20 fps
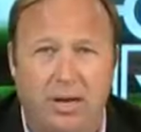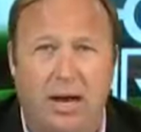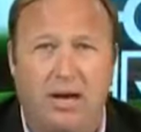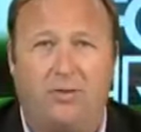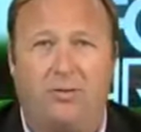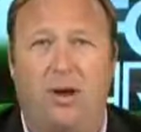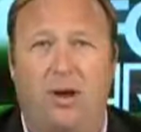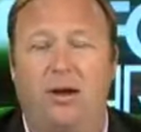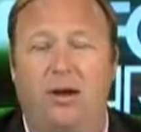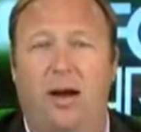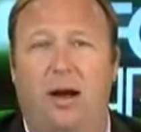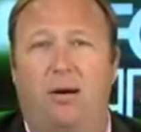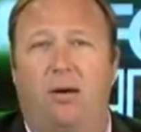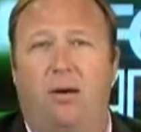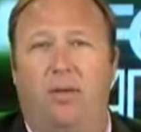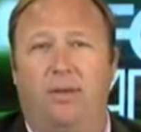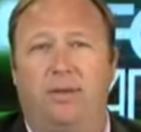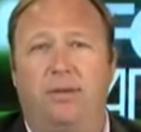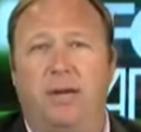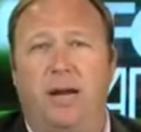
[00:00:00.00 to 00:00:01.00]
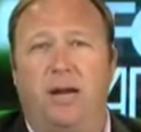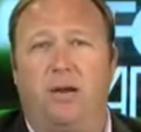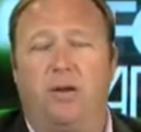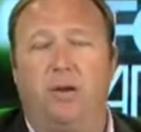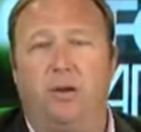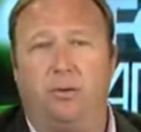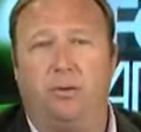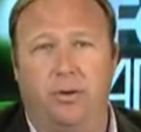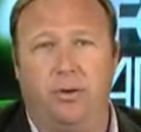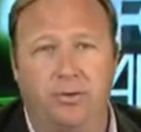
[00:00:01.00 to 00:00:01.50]
deck trying to hire all the tech
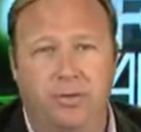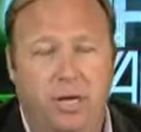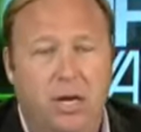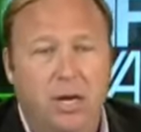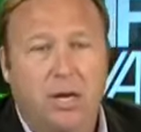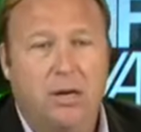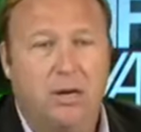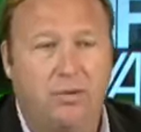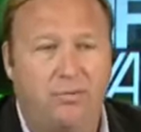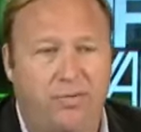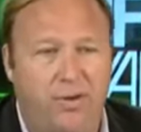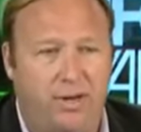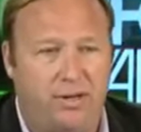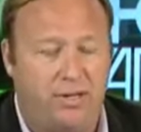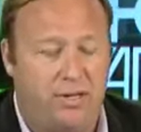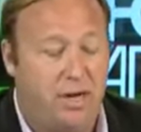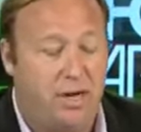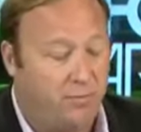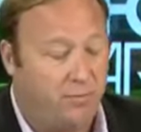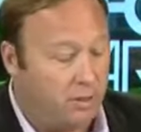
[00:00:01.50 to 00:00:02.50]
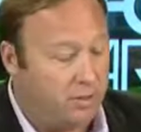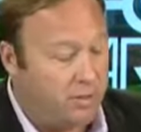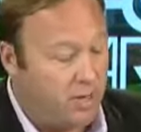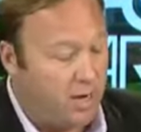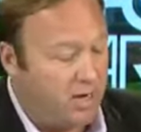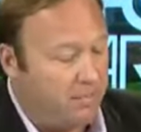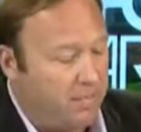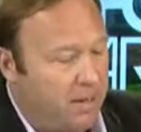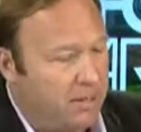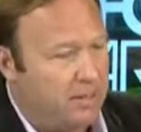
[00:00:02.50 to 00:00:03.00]
gurus to fix stuff. We're going to
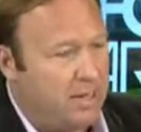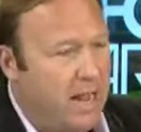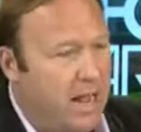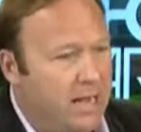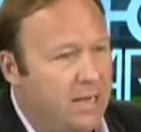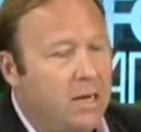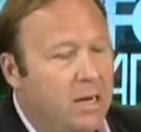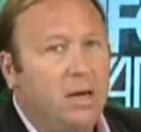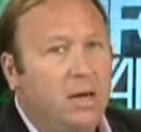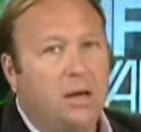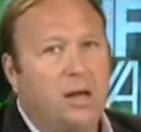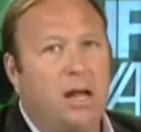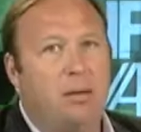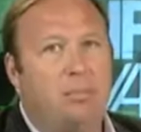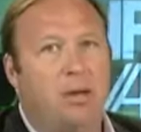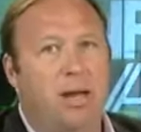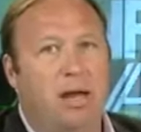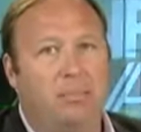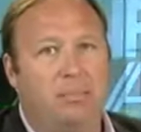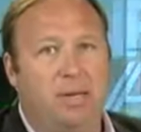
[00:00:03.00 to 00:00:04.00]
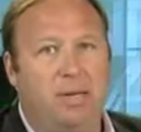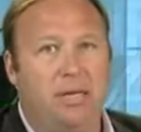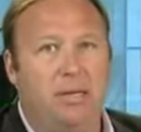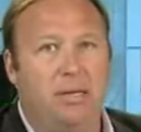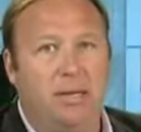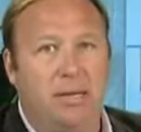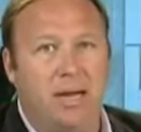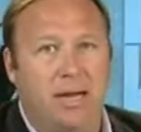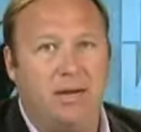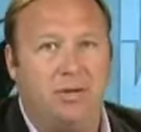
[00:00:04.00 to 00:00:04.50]
talk about that coming up in
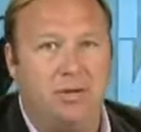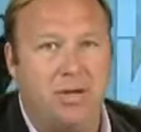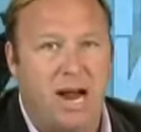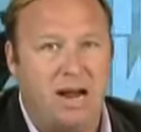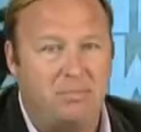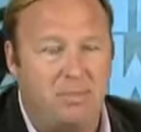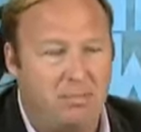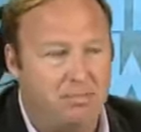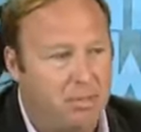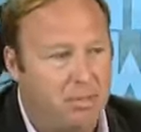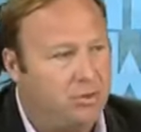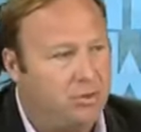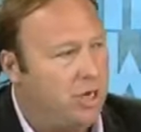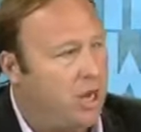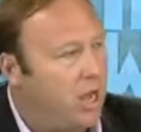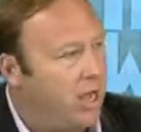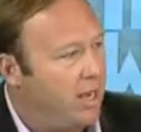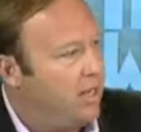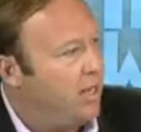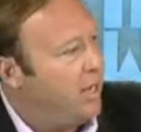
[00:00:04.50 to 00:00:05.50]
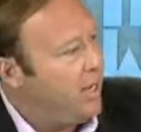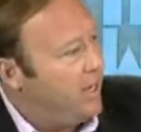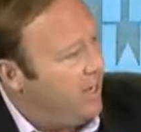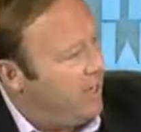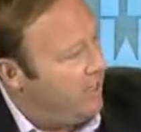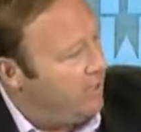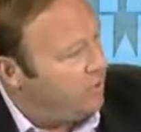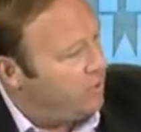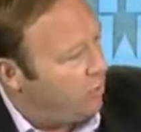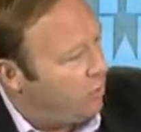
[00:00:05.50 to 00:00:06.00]
the next segment. But, John,
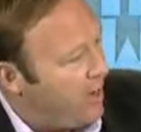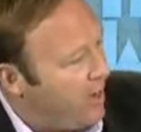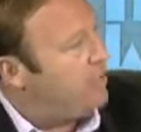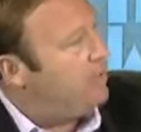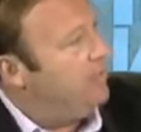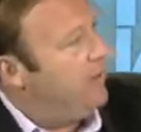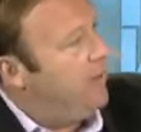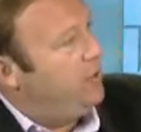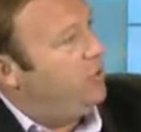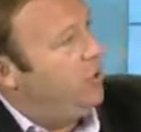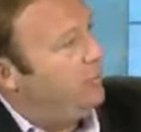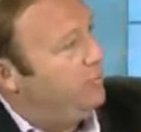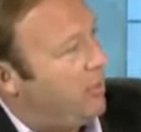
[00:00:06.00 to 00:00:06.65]
it is great to meet you